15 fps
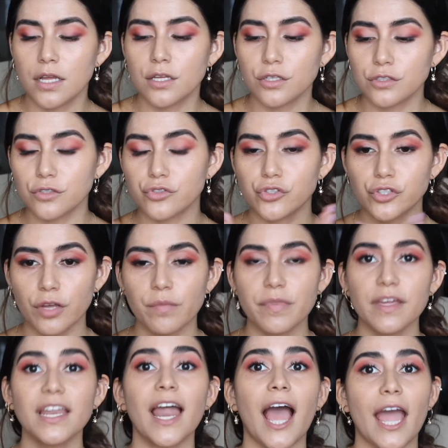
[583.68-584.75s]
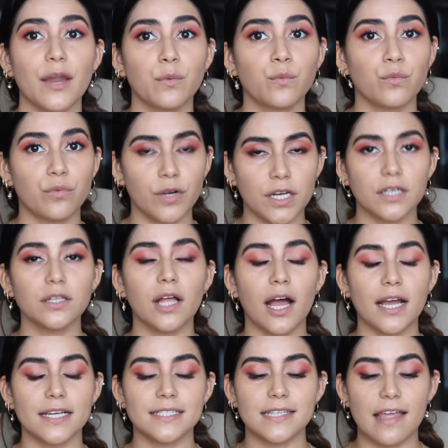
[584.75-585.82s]
So something I
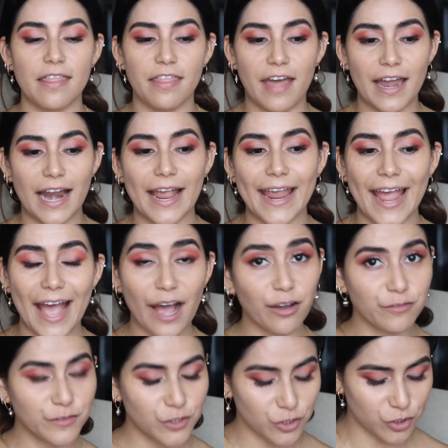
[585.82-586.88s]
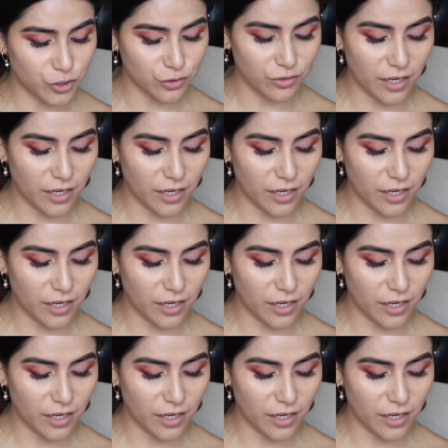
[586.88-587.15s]
realized that I have to do,